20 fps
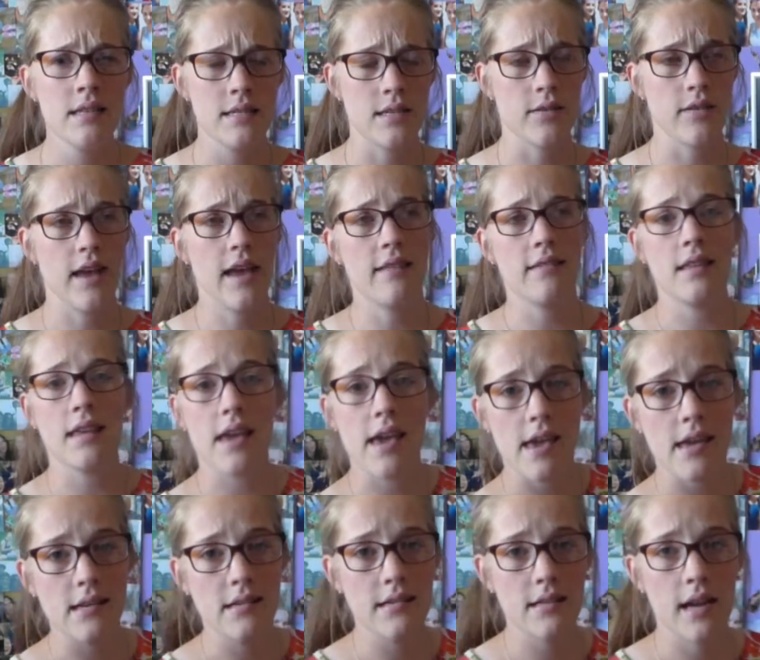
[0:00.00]
so that at the
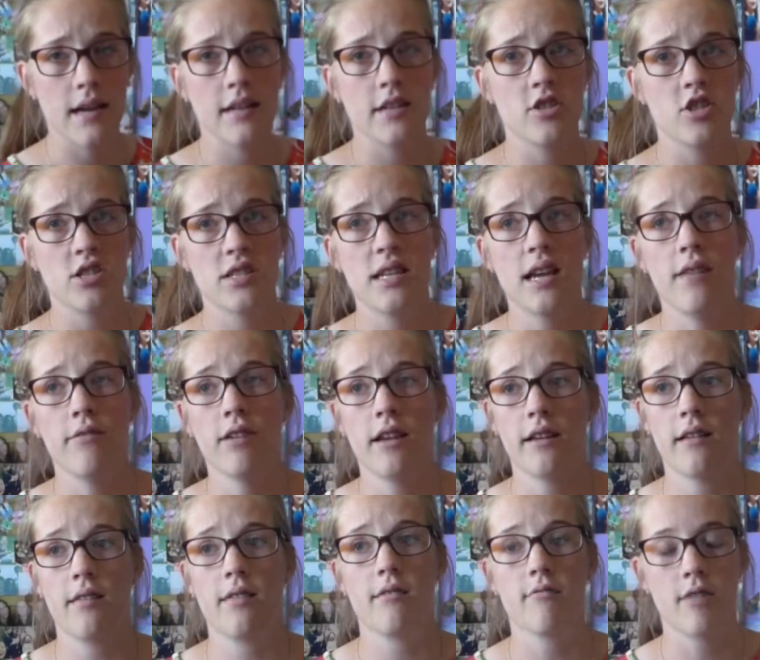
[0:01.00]
end I can just have like
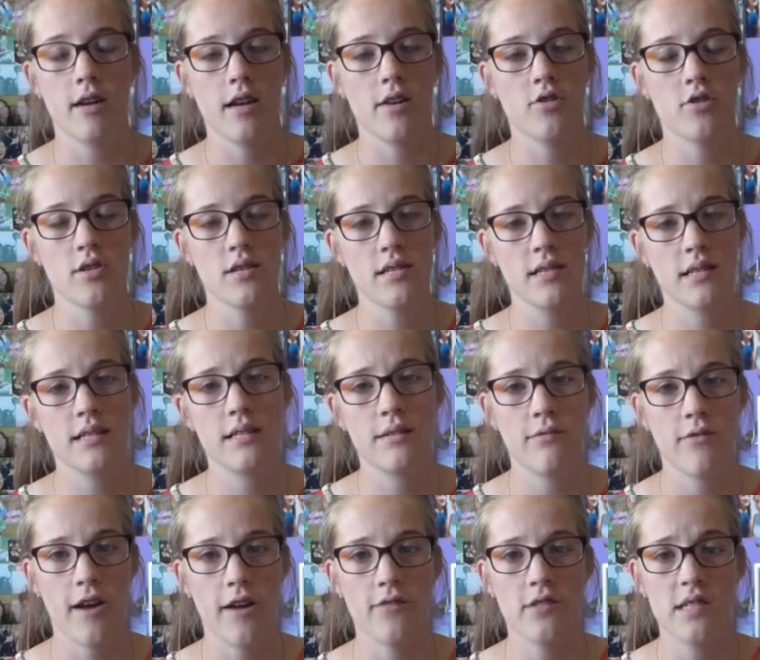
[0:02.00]
a
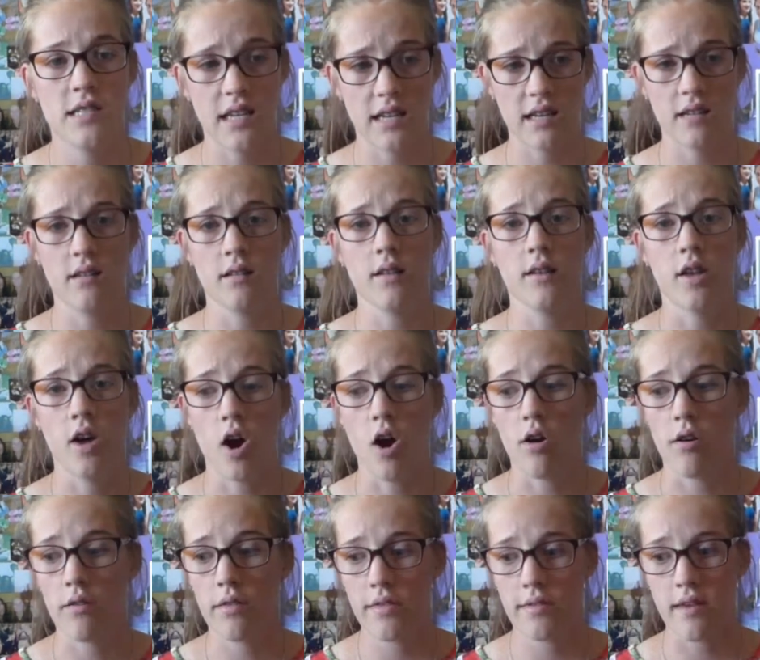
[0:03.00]
365 second
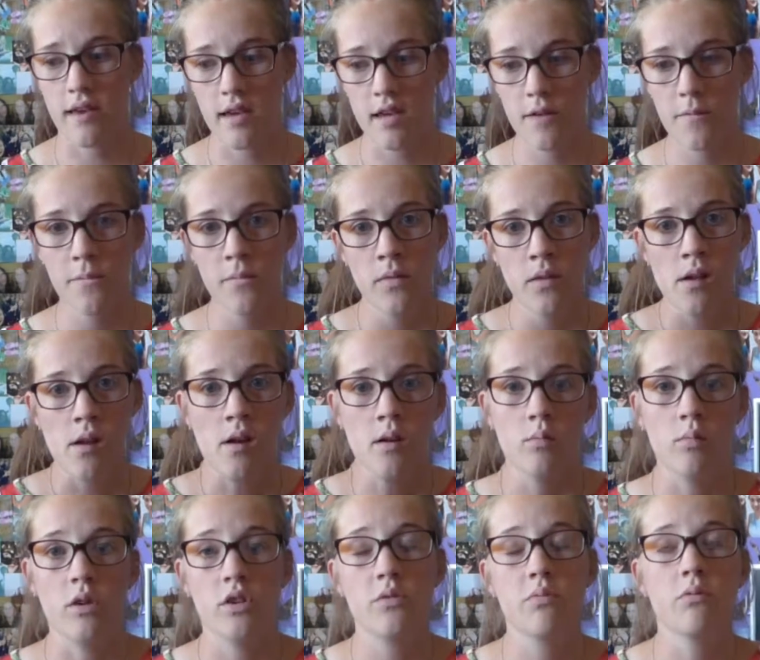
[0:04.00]
long thing,
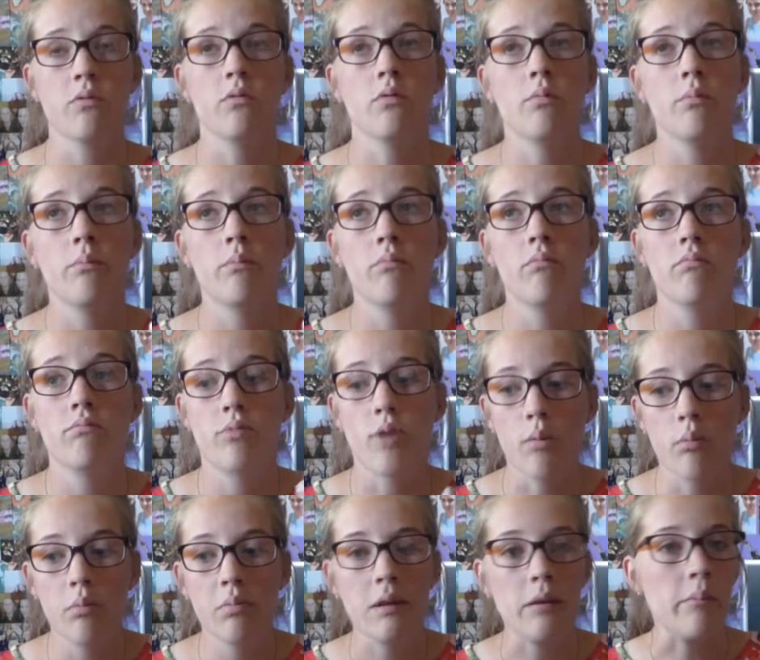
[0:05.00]
which will
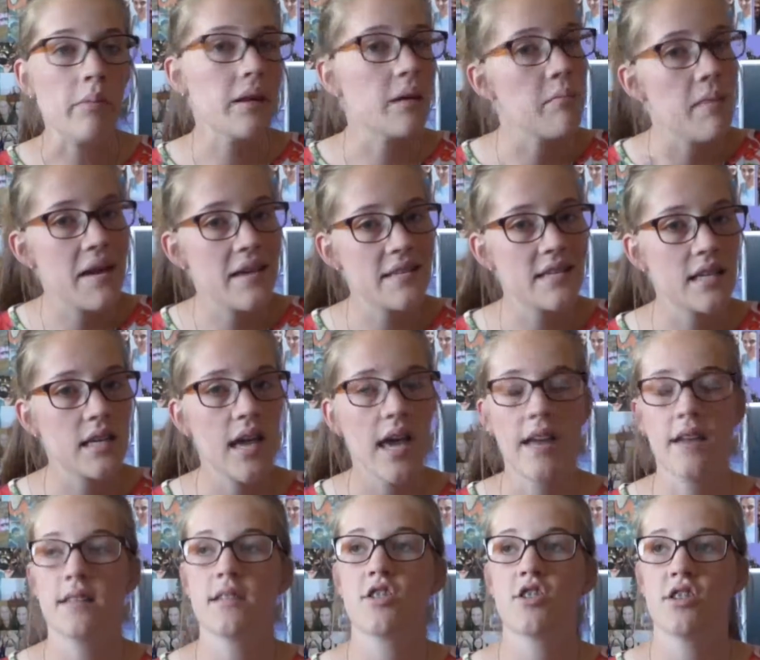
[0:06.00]
probably be amazing,
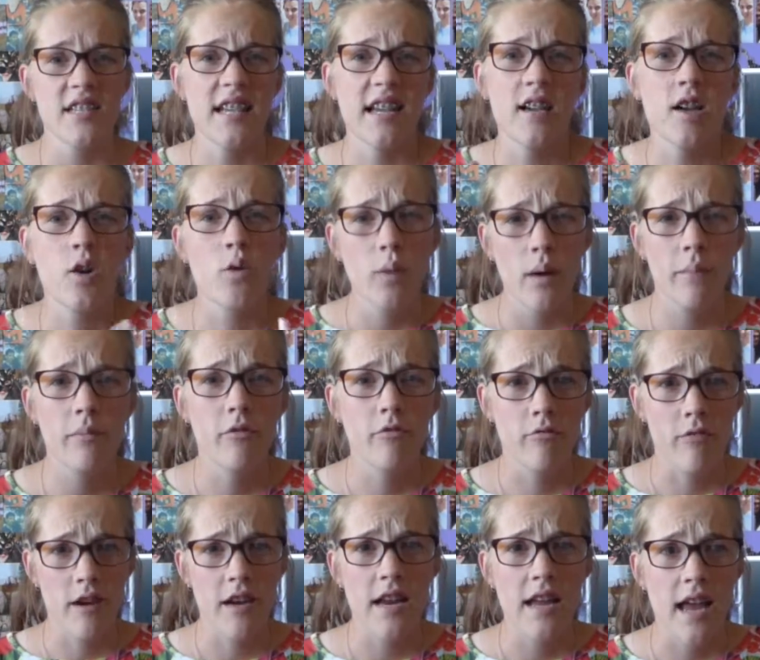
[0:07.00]
and it's just like a quick
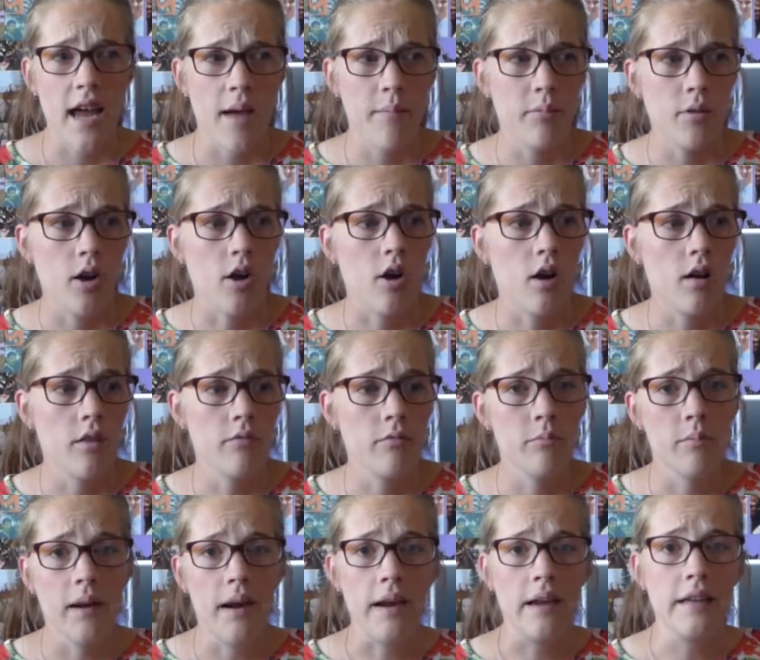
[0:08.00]
recap of
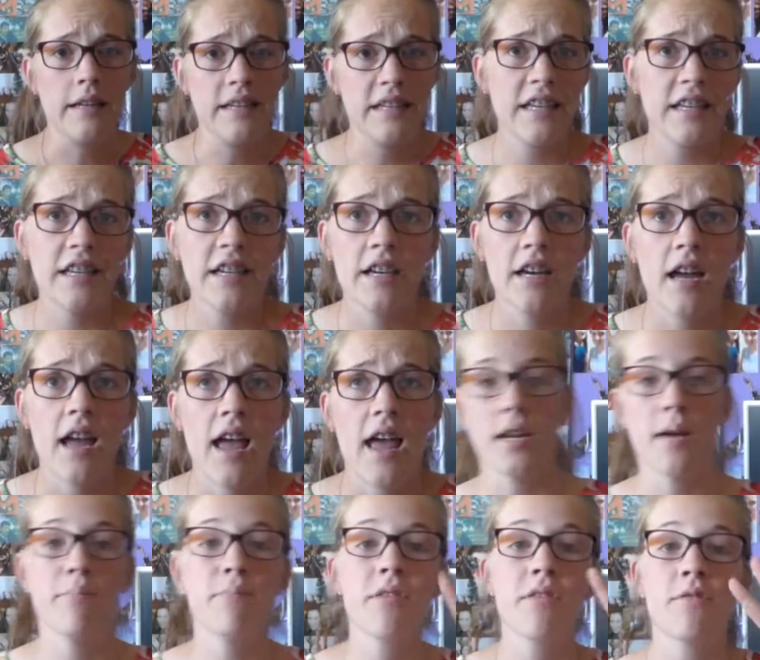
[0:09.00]
my year.
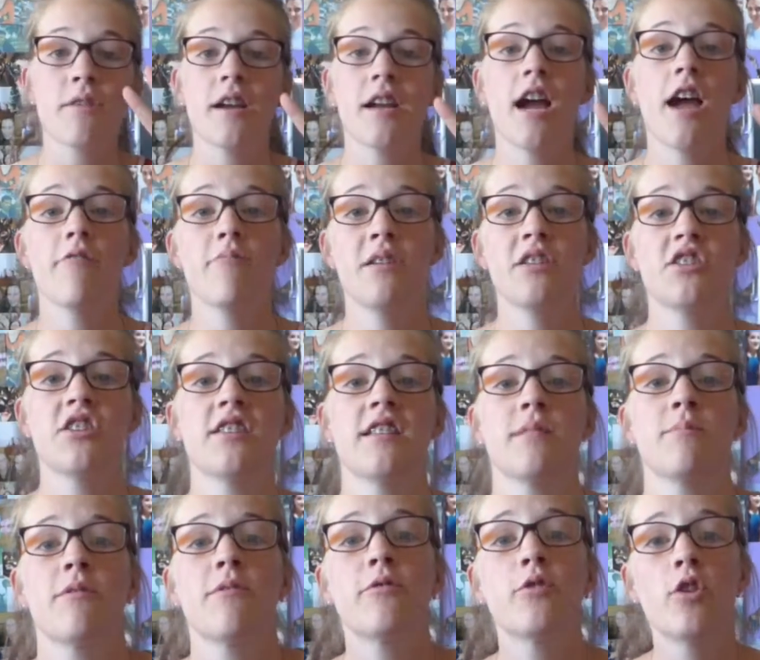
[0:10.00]
Number three, I mentioned
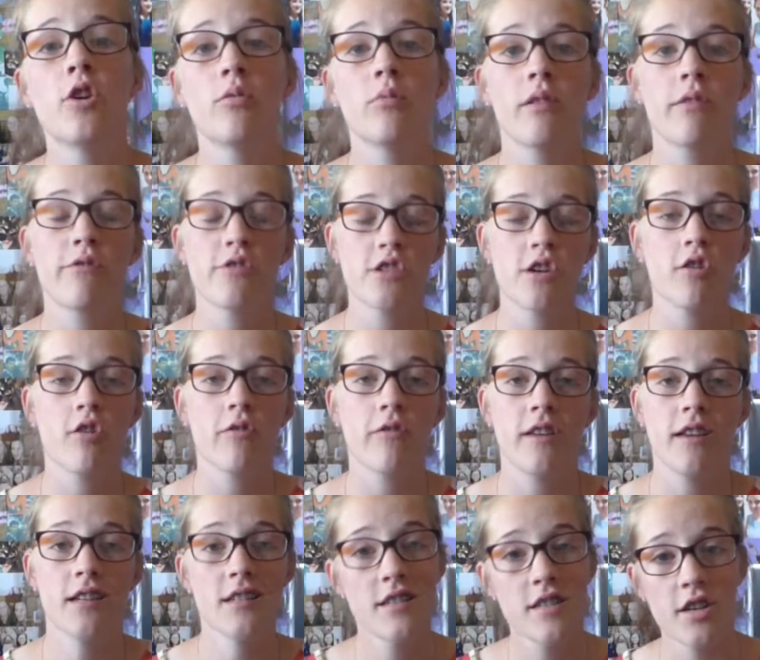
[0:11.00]
this before with
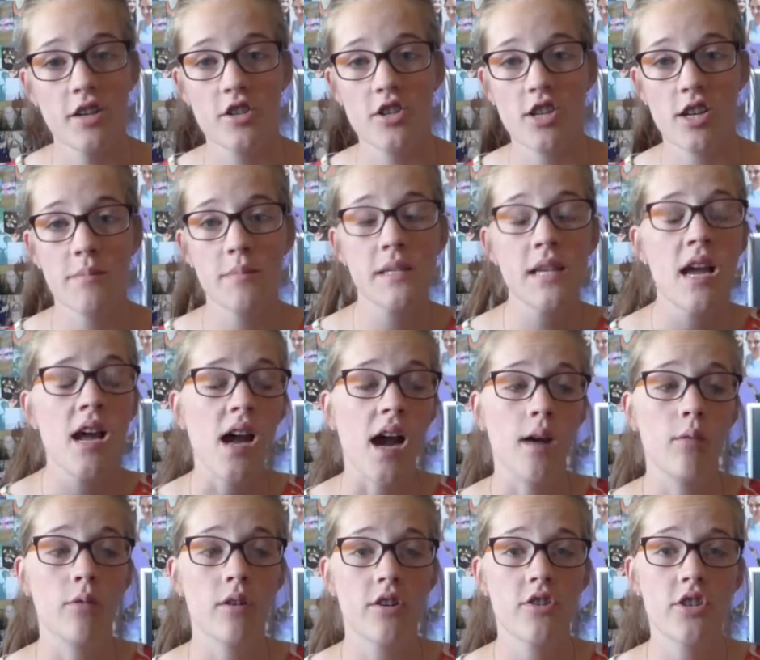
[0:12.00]
photography internships.
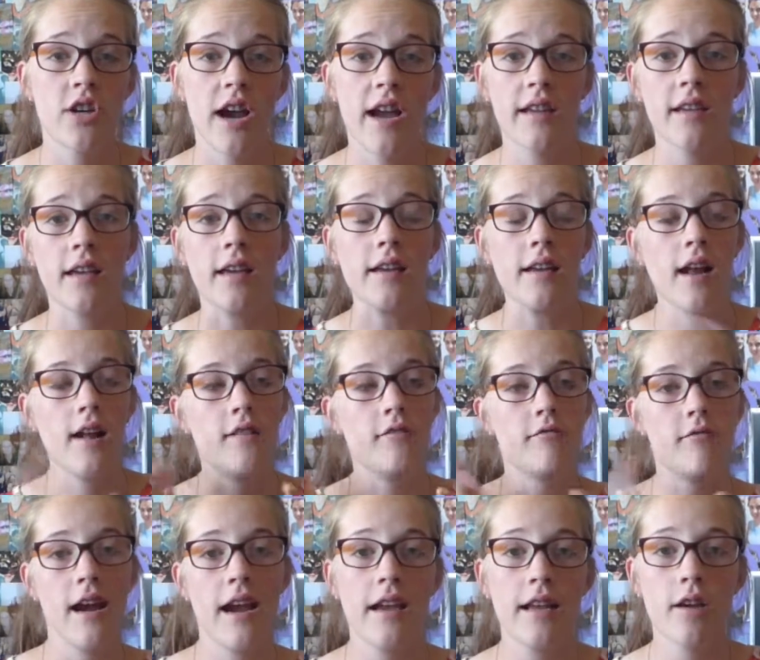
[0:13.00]
I want to try and get a
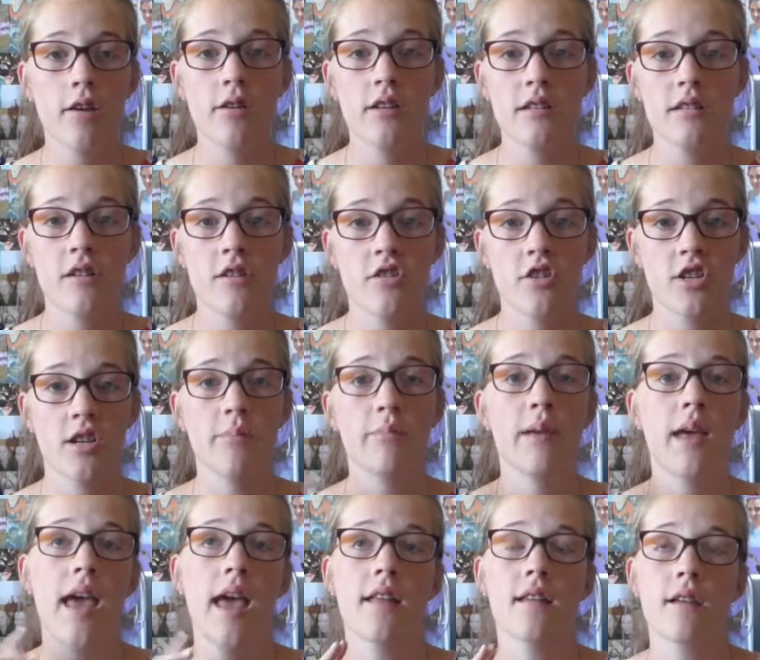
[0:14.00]
radio internship
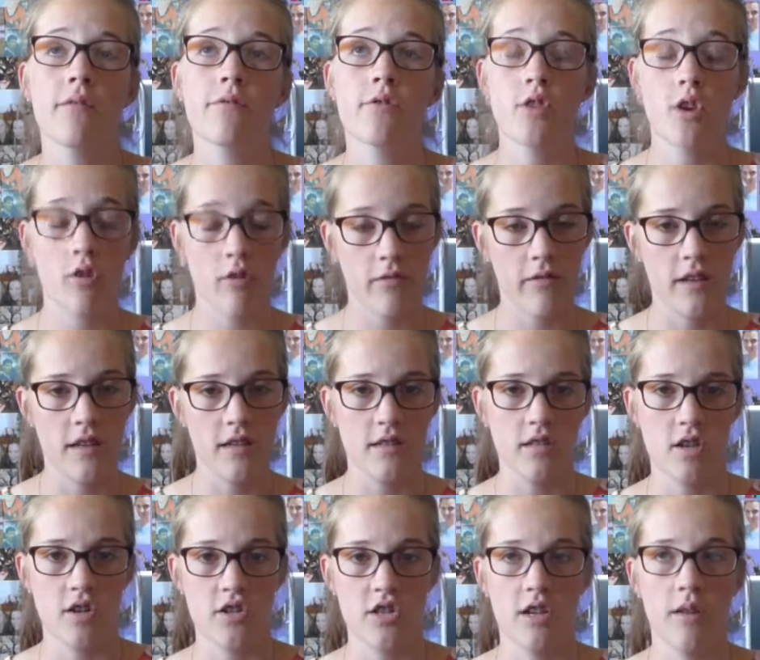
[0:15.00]
and a photography
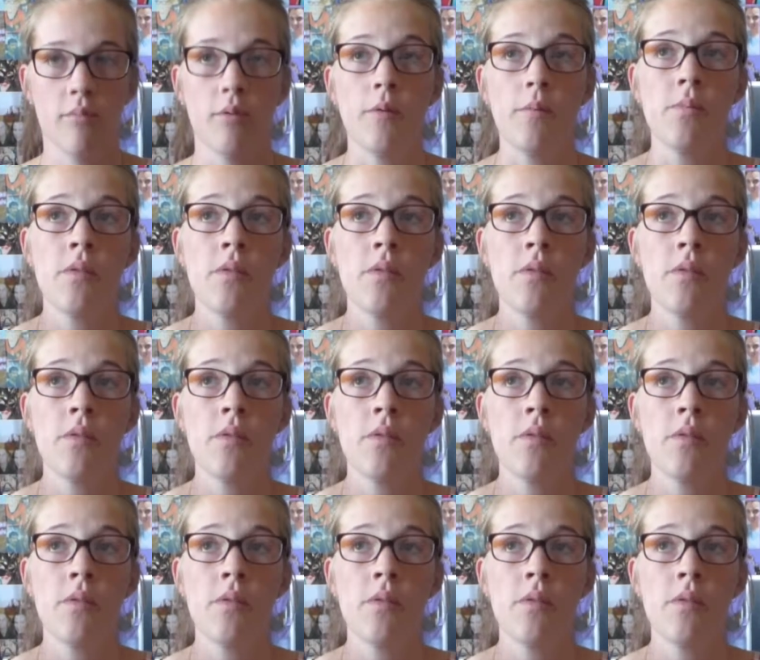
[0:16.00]
internship.